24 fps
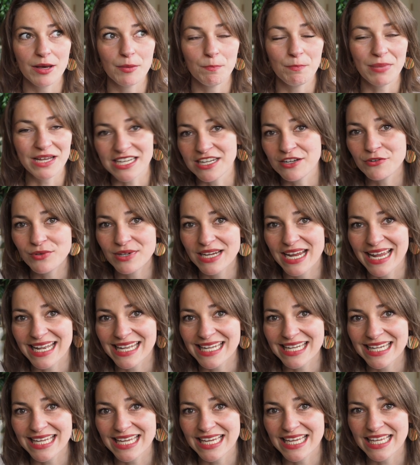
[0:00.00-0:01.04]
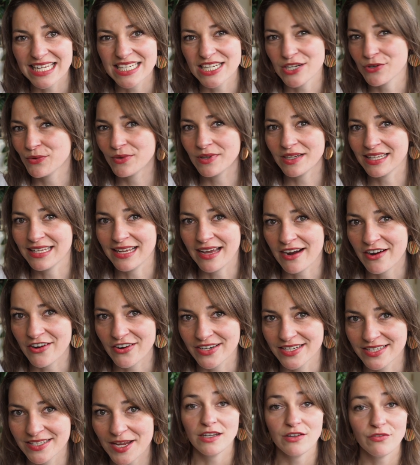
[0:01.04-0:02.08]
But in reality, they really
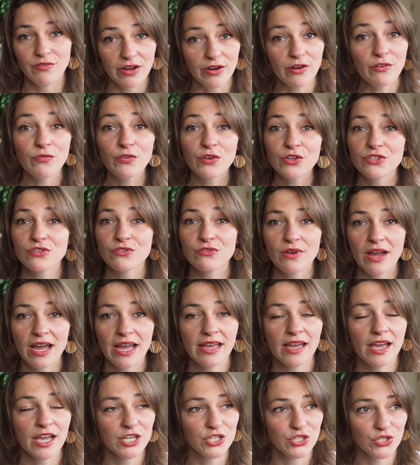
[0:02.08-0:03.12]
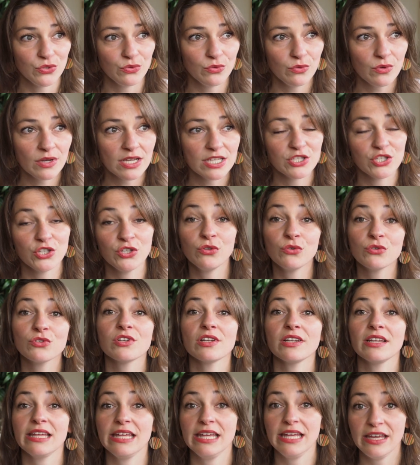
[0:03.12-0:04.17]
aren't. The very first try I do is
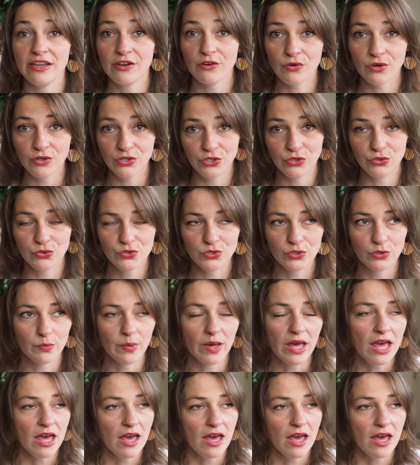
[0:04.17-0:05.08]
usually here on YouTube.